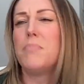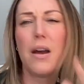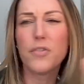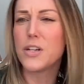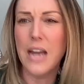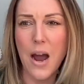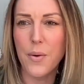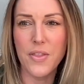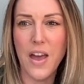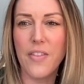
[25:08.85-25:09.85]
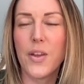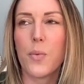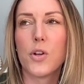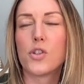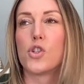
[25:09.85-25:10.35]
every now and then, they
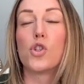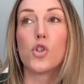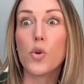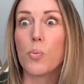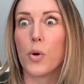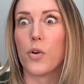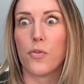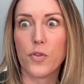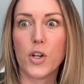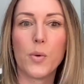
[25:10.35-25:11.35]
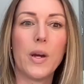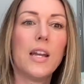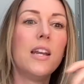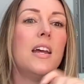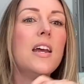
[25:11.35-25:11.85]
weren't super frequent,